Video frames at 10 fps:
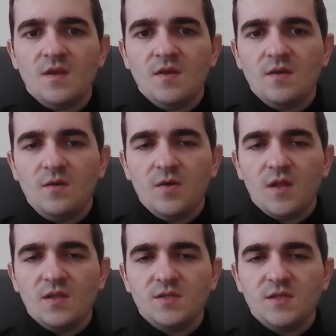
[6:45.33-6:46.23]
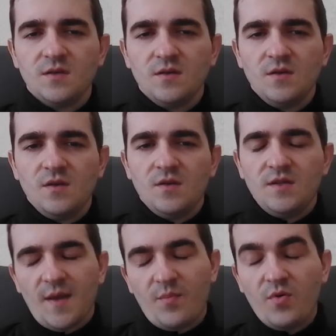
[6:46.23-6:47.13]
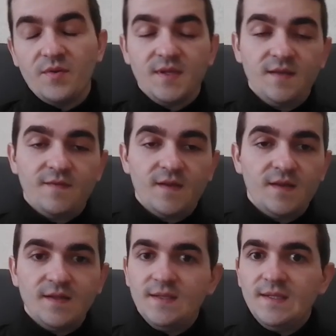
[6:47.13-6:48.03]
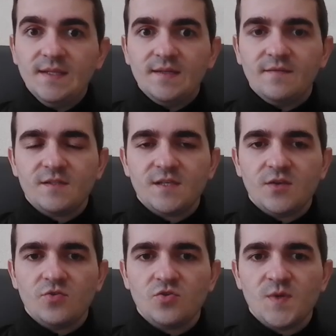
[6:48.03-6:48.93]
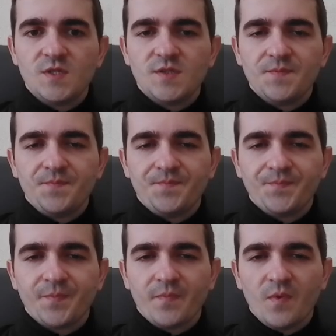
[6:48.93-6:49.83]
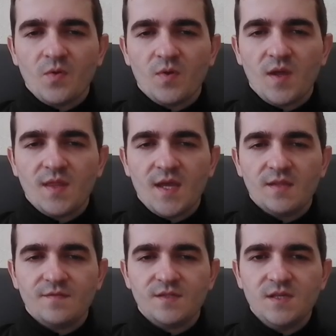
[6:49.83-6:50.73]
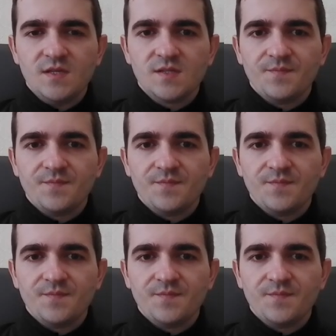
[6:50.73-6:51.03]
Okay, let's see. Yeah, pawn d3, that's a huge miss. Okay, knight f6.